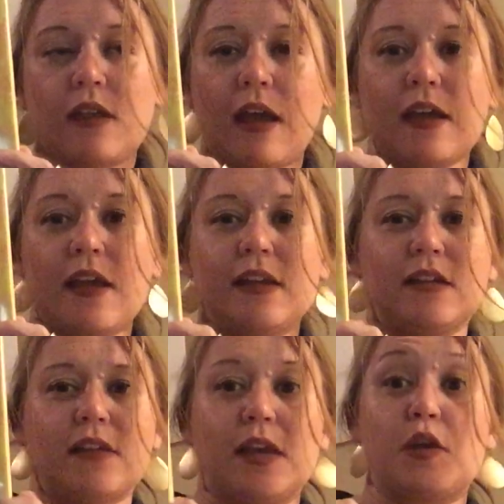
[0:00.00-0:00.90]
I kind
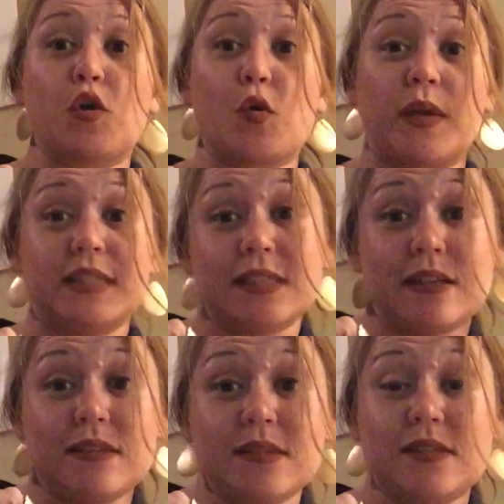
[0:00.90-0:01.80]
of like
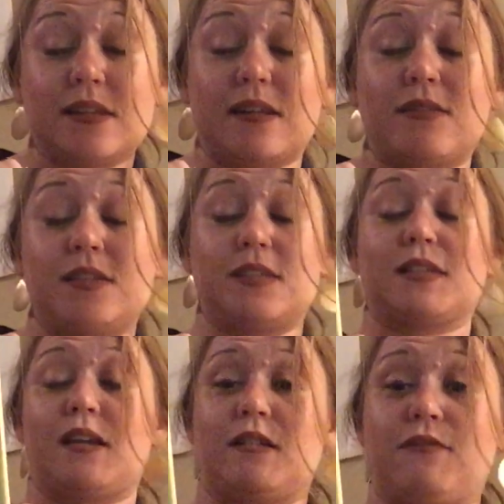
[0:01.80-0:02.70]
coincidences, and this
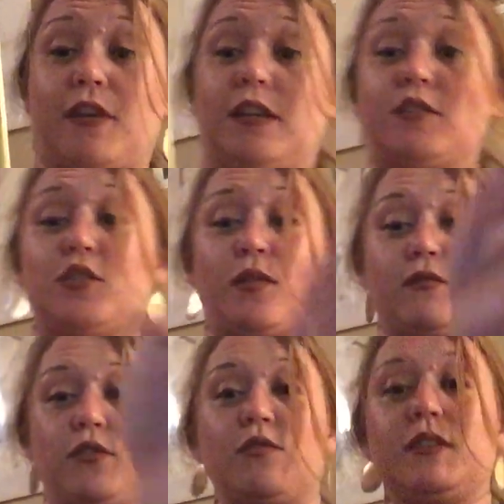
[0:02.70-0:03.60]
is kind of funny. So
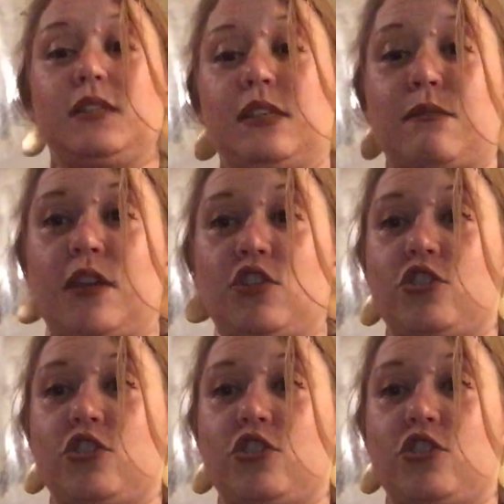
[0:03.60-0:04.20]
if you can see my